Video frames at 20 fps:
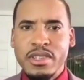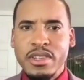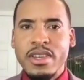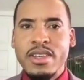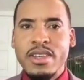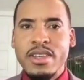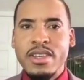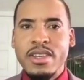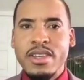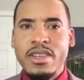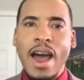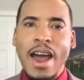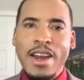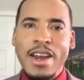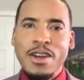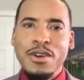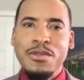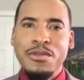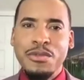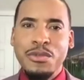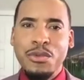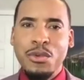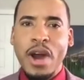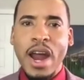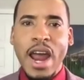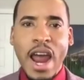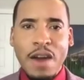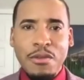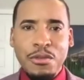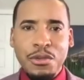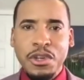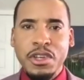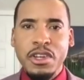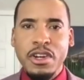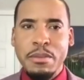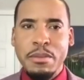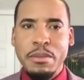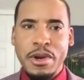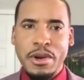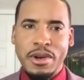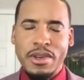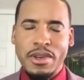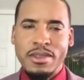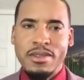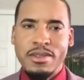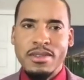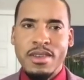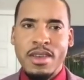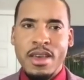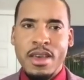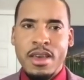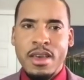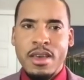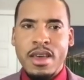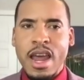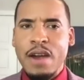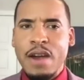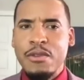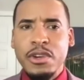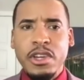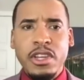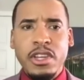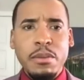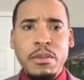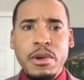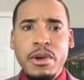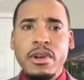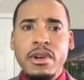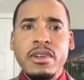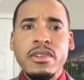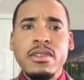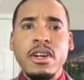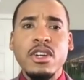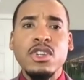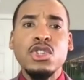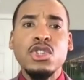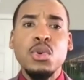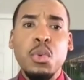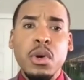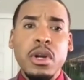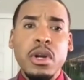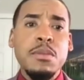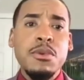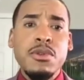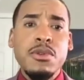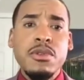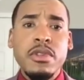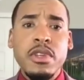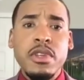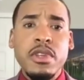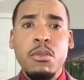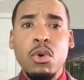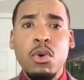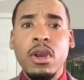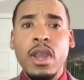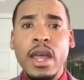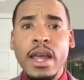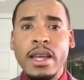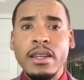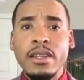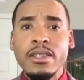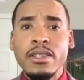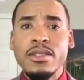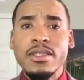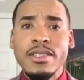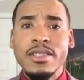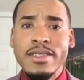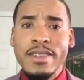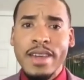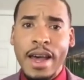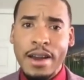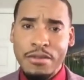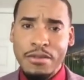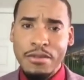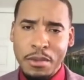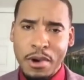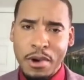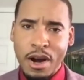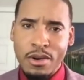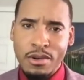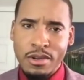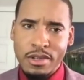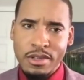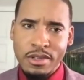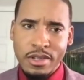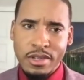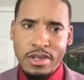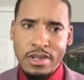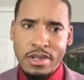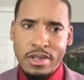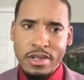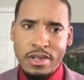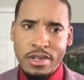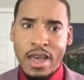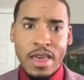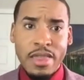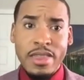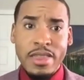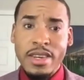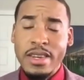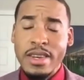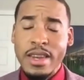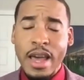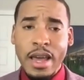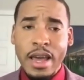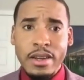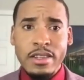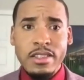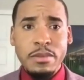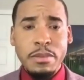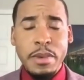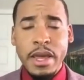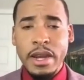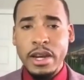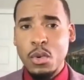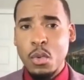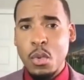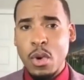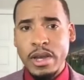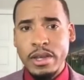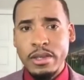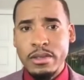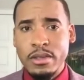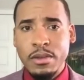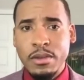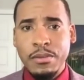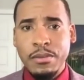is higher for African Americans. African Americans are 20% more likely to die from heart disease than non-Hispanic whites.